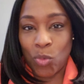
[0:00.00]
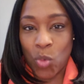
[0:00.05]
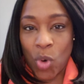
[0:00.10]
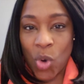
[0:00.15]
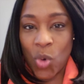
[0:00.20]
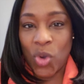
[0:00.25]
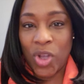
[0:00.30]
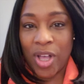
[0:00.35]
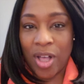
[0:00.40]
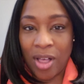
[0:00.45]

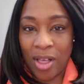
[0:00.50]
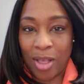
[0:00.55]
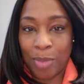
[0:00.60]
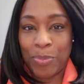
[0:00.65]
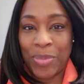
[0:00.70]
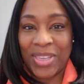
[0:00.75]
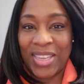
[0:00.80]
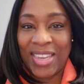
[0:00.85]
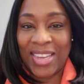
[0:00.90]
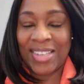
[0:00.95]
woke
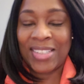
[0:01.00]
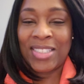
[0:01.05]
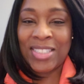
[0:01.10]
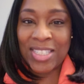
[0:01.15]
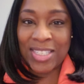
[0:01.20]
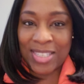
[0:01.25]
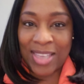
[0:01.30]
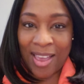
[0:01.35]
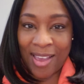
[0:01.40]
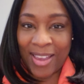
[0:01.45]
up
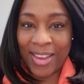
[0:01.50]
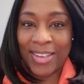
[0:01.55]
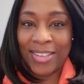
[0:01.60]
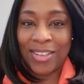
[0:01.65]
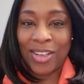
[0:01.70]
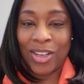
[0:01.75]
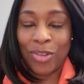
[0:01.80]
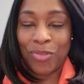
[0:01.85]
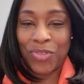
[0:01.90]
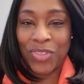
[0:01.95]

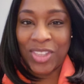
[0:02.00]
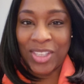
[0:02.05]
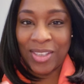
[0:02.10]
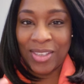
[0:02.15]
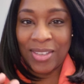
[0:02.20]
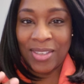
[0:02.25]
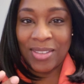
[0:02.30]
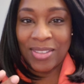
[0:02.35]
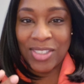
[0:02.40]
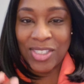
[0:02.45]
inside of
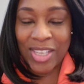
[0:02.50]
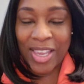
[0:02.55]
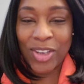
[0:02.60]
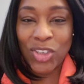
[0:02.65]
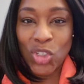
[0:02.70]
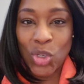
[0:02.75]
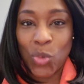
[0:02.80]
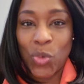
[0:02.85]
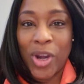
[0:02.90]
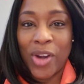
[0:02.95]
the
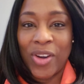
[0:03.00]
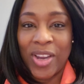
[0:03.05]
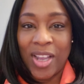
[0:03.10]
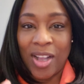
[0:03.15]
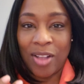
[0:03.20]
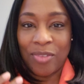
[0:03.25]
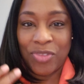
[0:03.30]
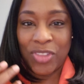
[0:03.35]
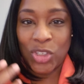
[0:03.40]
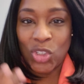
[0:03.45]
sanctuary
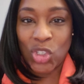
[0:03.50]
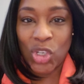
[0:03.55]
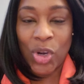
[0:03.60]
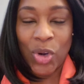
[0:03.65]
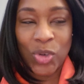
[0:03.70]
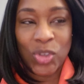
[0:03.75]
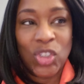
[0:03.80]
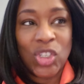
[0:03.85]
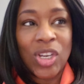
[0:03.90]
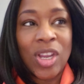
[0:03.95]
of the
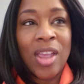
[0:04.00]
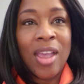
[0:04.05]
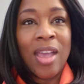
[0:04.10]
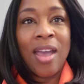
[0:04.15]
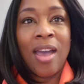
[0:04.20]
church.